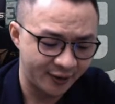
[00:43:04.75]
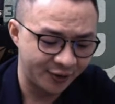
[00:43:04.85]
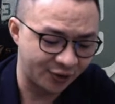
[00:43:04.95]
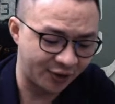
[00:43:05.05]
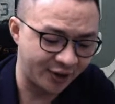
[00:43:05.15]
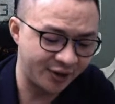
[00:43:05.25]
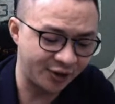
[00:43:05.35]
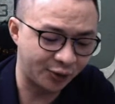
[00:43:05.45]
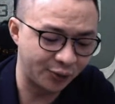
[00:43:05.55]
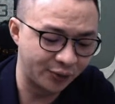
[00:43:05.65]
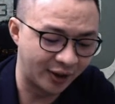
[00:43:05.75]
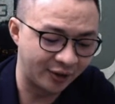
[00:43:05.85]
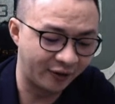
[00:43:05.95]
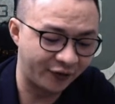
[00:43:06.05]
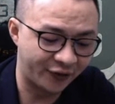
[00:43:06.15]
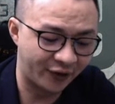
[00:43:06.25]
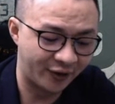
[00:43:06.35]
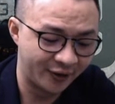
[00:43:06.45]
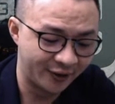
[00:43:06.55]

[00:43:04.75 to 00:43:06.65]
Sorry, this is 2, not 4.